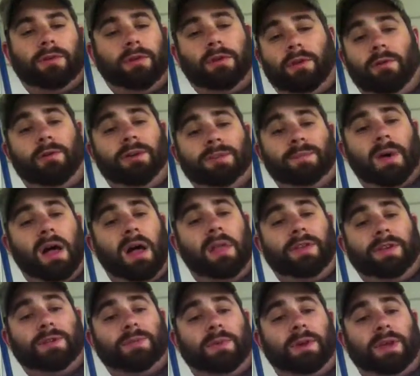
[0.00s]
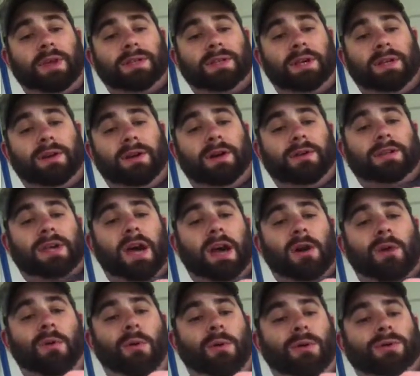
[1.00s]
Don't know which model this one is either. It's
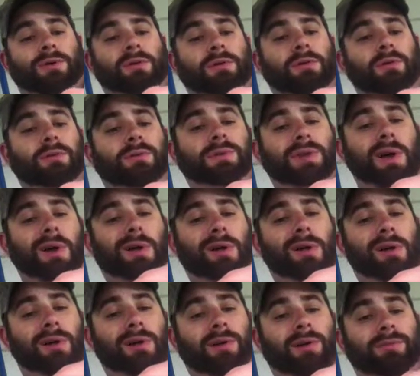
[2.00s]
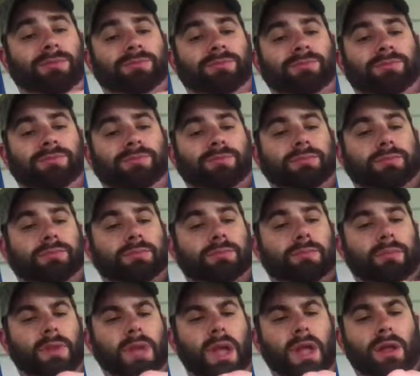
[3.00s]
got corkscrew. It's all.
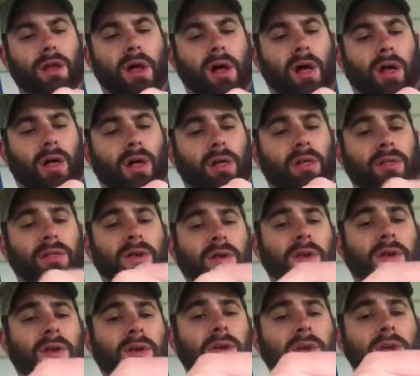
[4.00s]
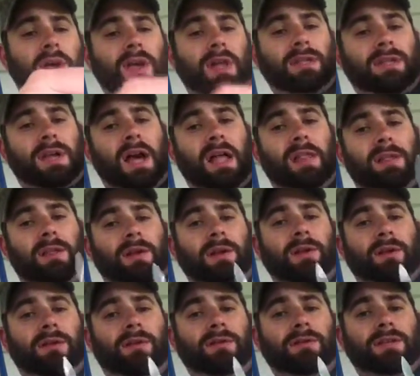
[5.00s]
It's got a
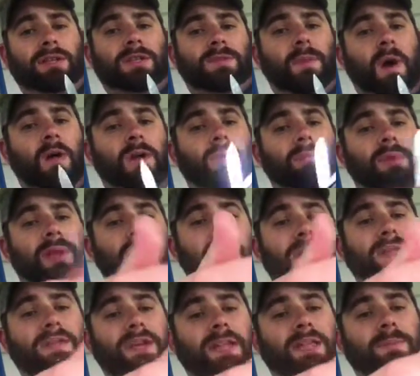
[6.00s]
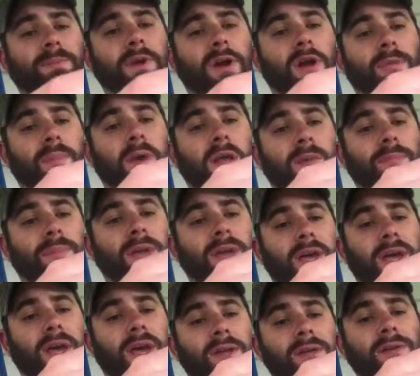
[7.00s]
little smaller blade. It's got the bigger main
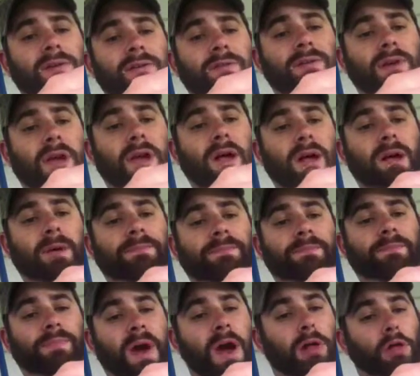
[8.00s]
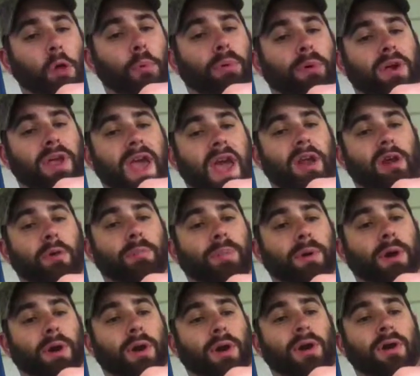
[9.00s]
blade, bottle opener, can
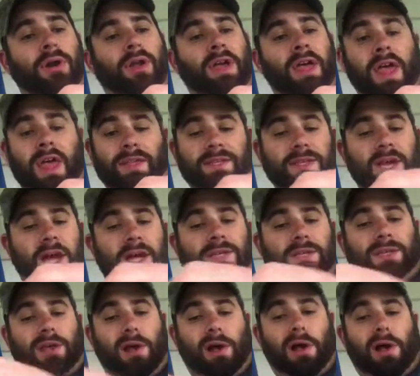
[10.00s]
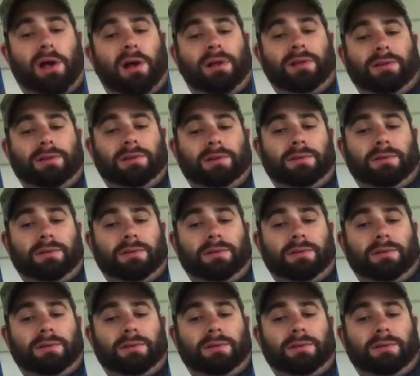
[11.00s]
opener, and it's got a saw.